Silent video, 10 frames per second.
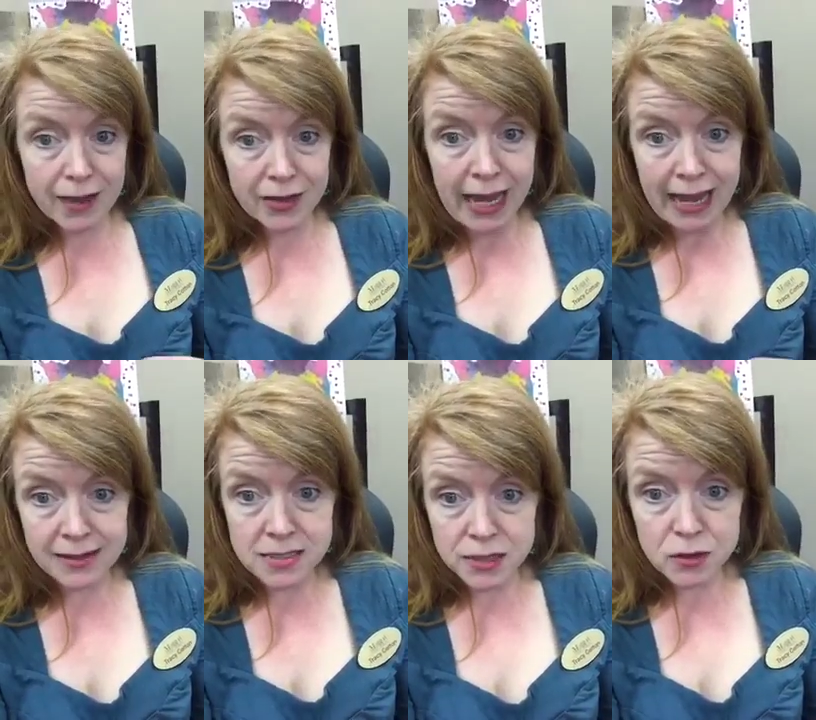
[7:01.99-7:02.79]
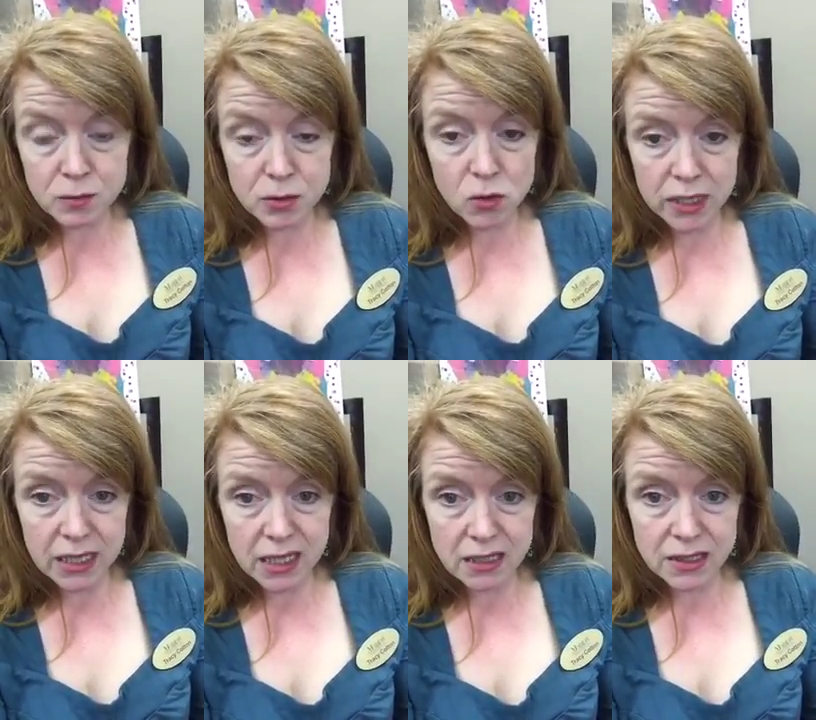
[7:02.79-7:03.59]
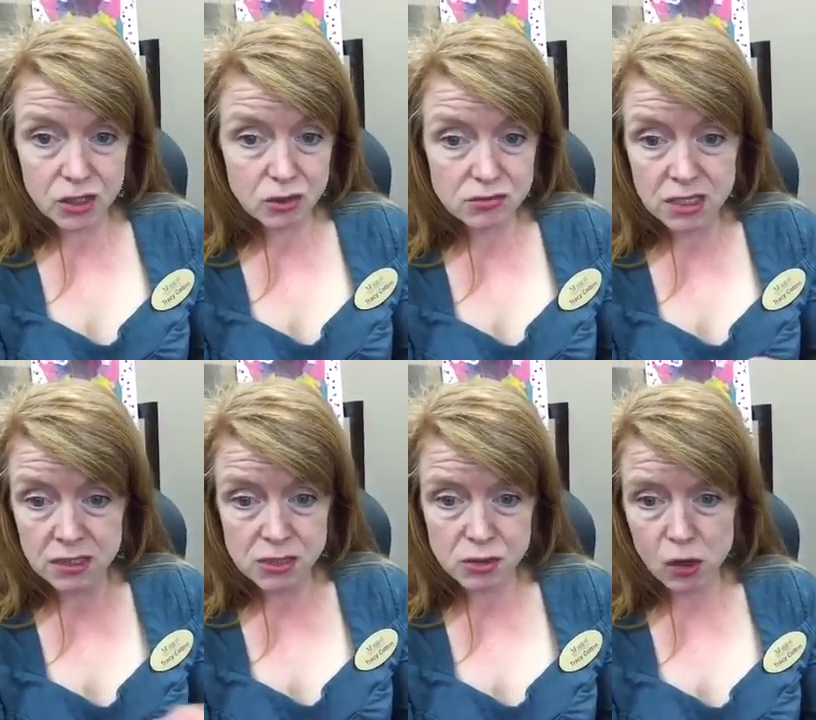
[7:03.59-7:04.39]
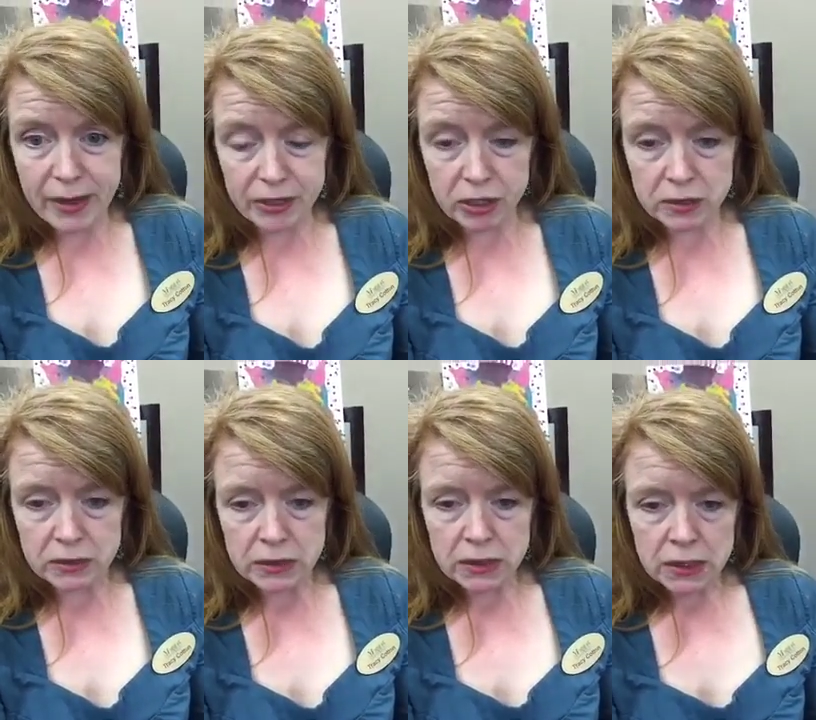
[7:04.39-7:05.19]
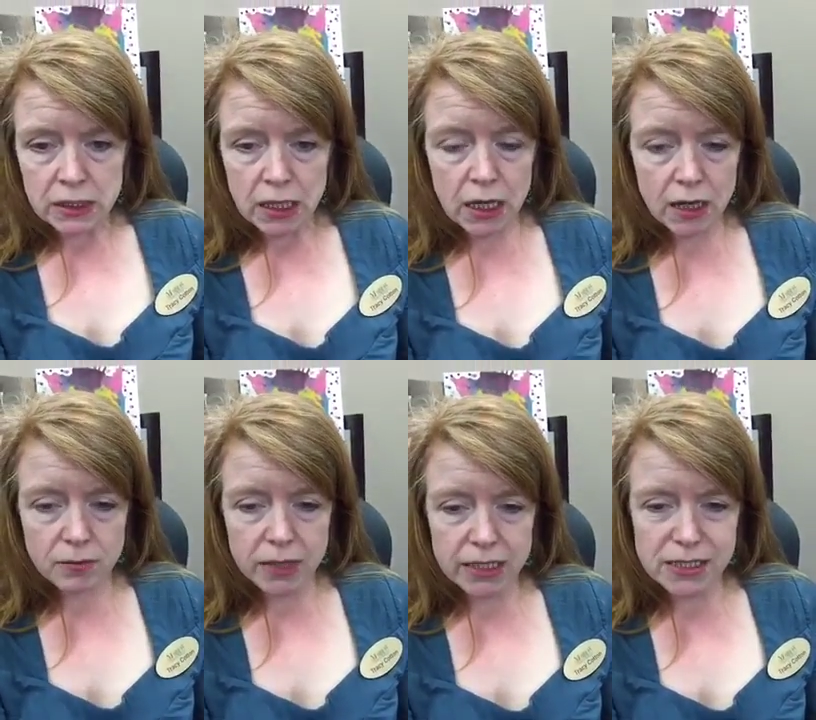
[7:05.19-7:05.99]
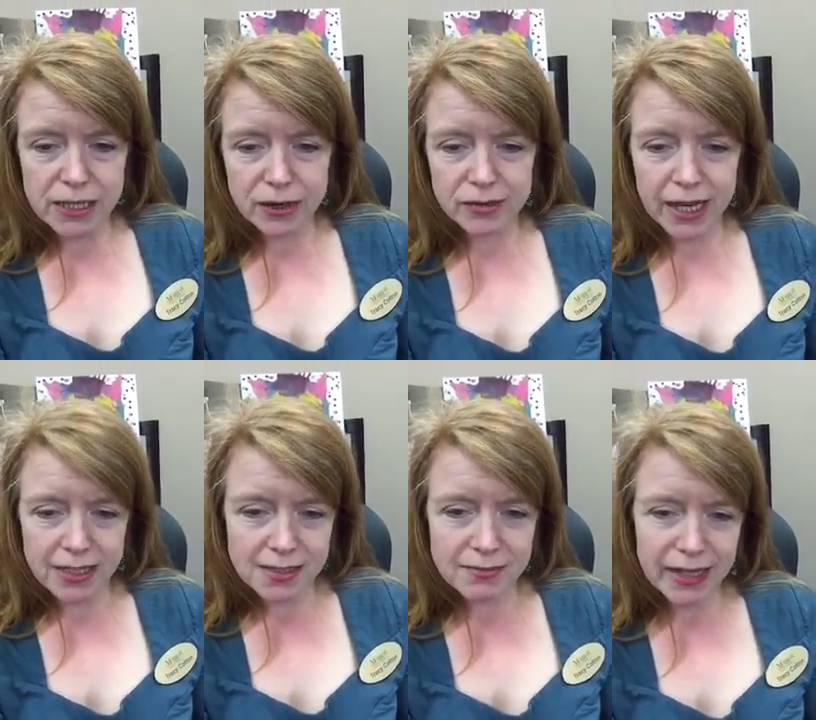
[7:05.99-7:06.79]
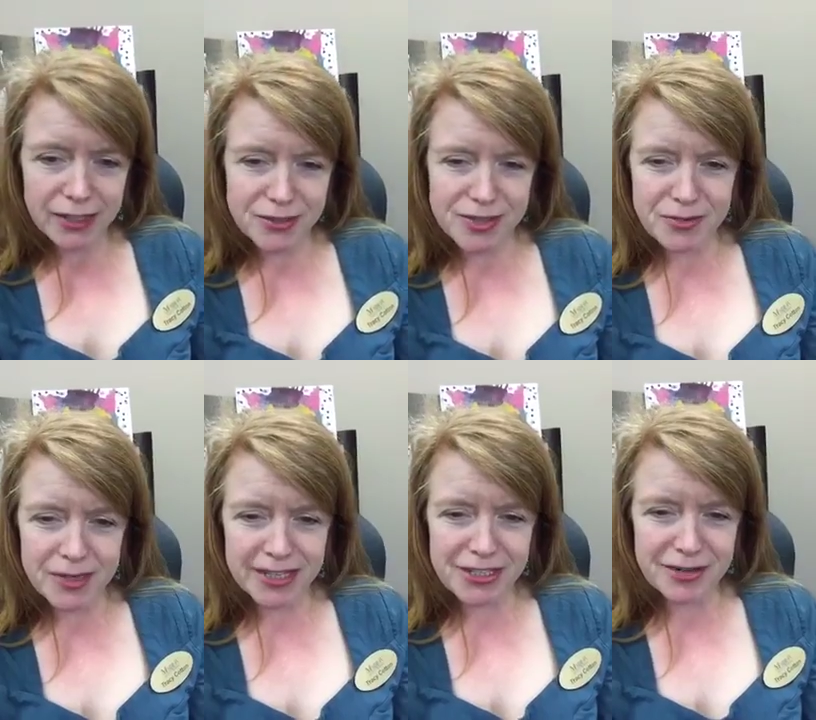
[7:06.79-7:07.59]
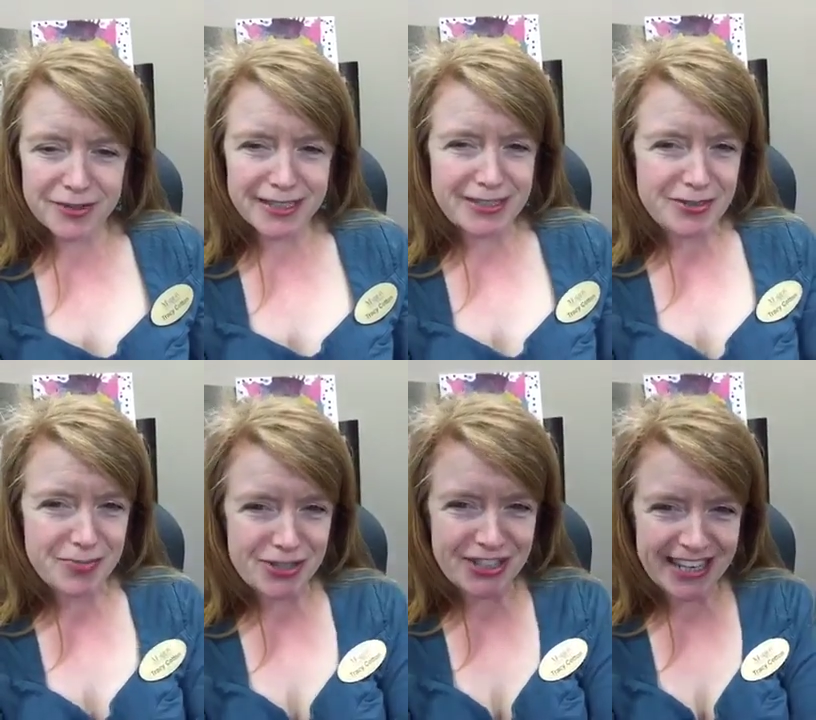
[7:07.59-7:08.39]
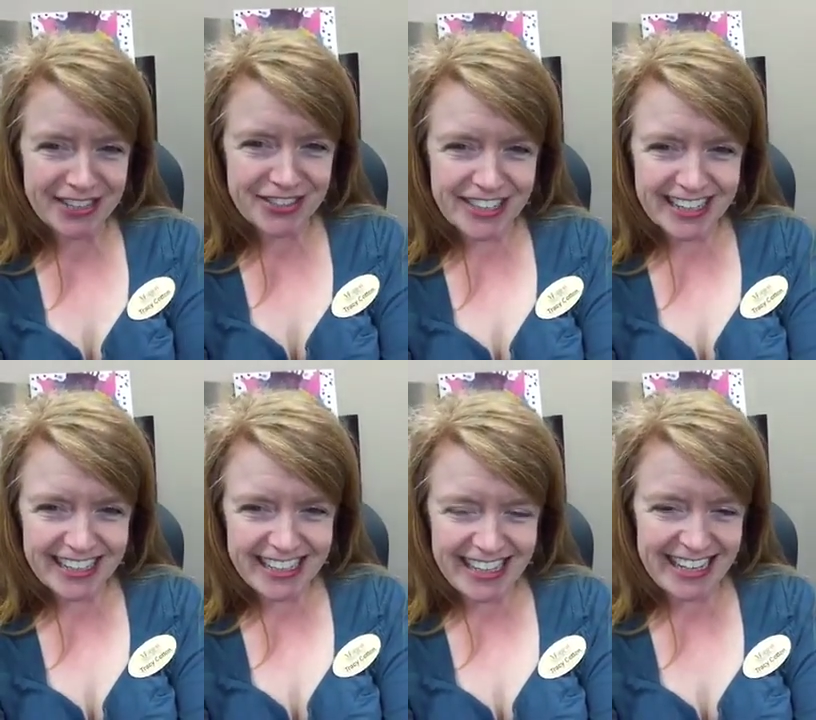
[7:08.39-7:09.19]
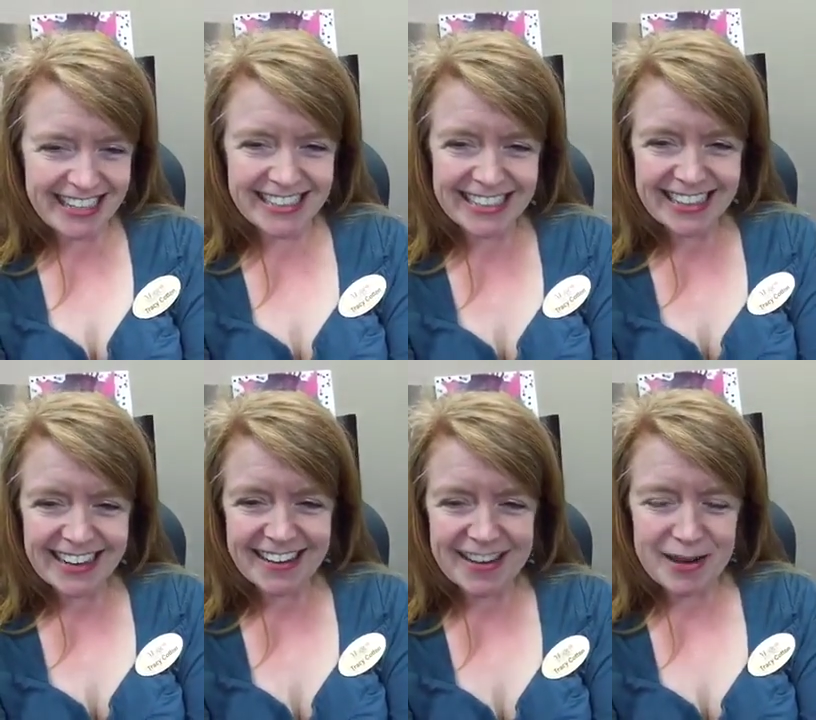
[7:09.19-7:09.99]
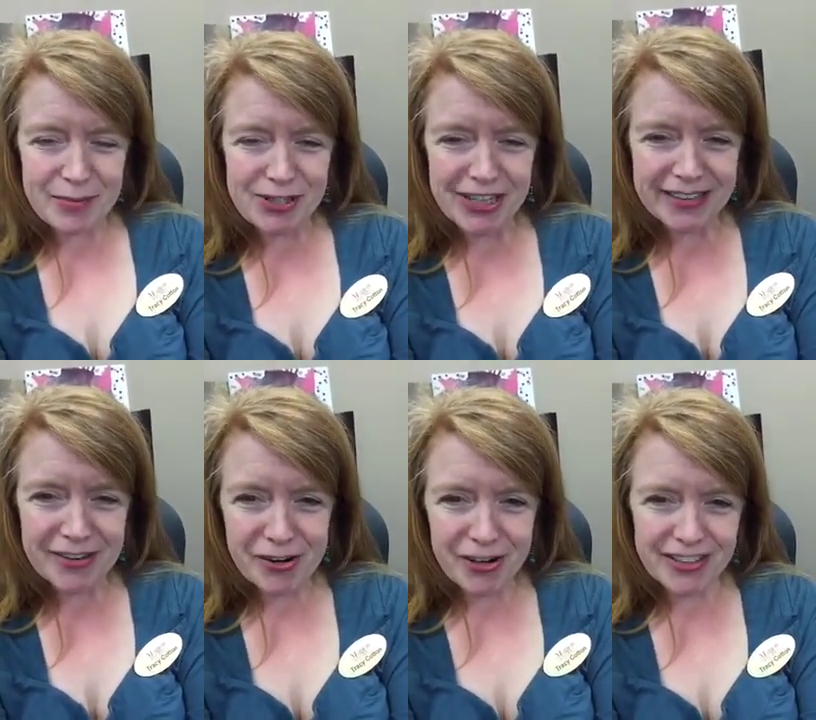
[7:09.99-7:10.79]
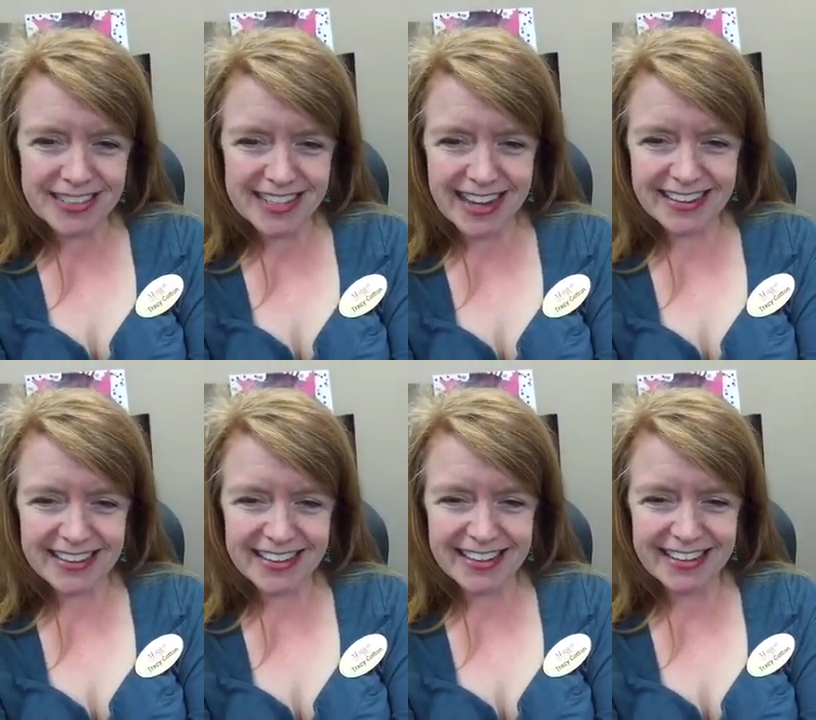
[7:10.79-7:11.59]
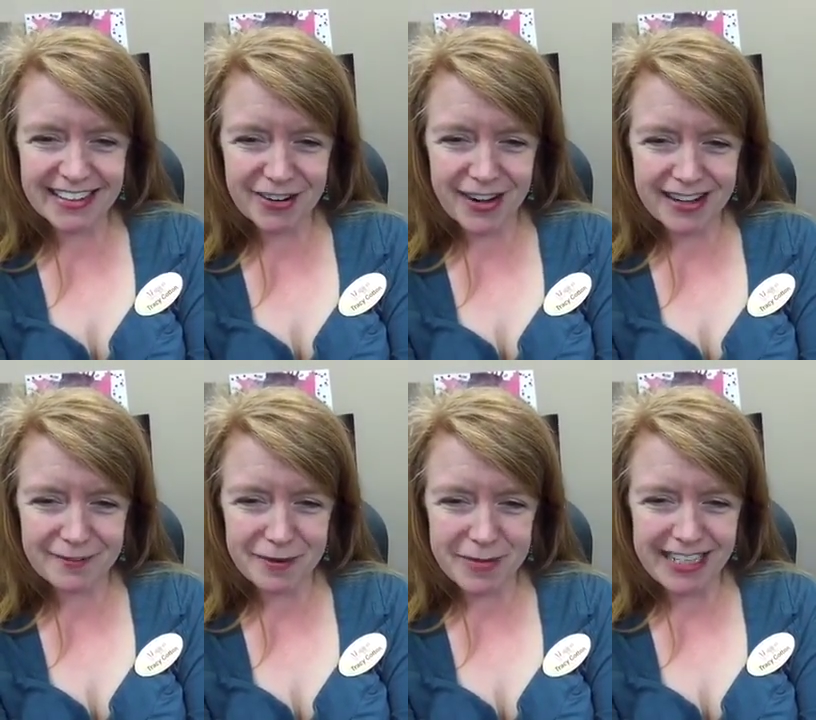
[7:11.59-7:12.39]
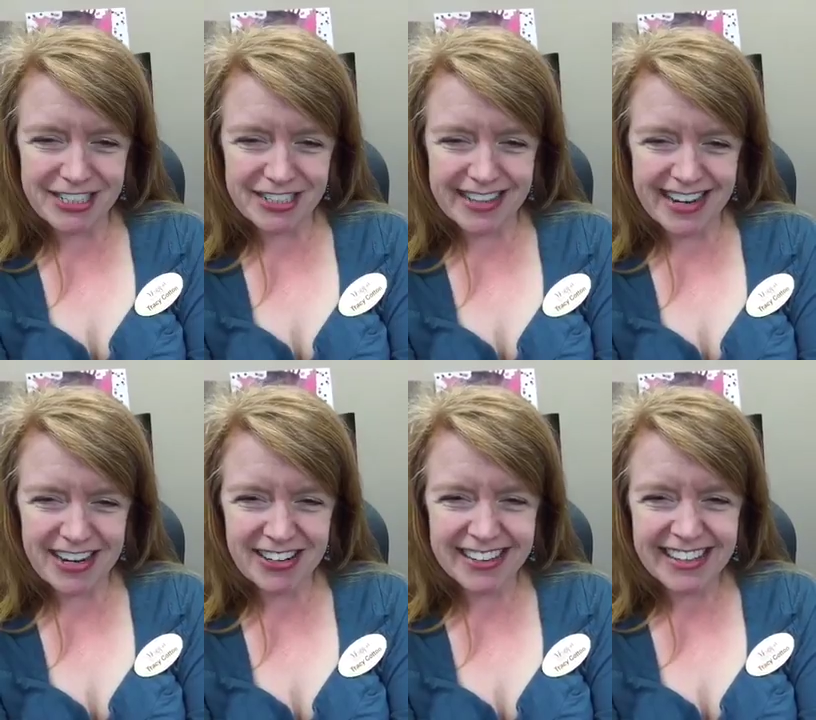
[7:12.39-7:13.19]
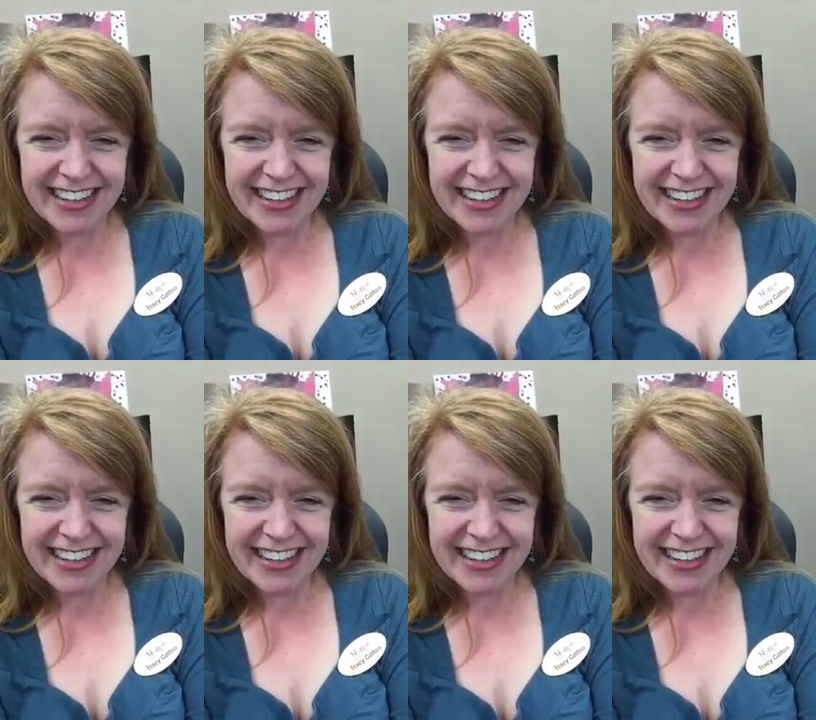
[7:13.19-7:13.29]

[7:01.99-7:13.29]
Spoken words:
having had this other employee that you didn't control better. And so, yes, thank you so much. I really do appreciate you checking in. I appreciate the hearts and the great information there.